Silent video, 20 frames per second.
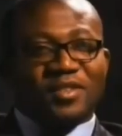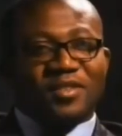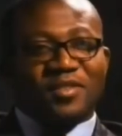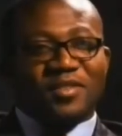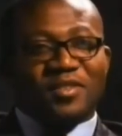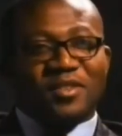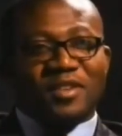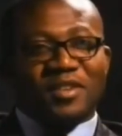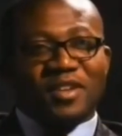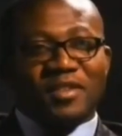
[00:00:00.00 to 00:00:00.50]

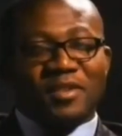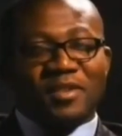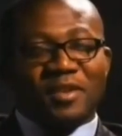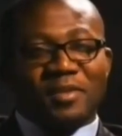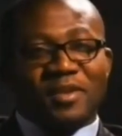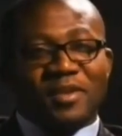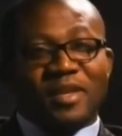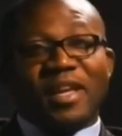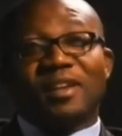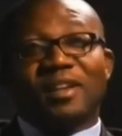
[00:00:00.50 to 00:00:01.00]
for
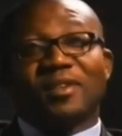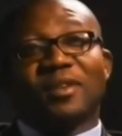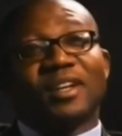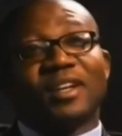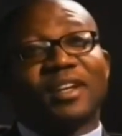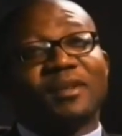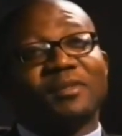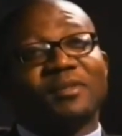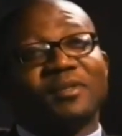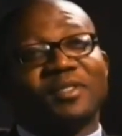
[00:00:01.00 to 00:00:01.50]
having me, and
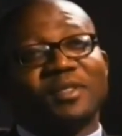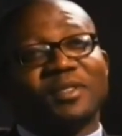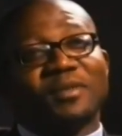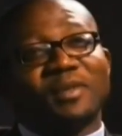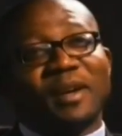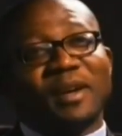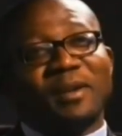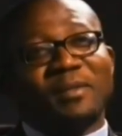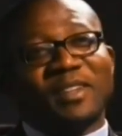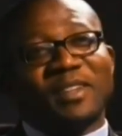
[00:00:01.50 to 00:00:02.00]
welcome to
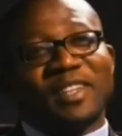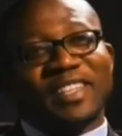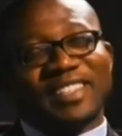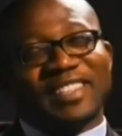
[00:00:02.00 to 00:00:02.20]
Zimbabwe.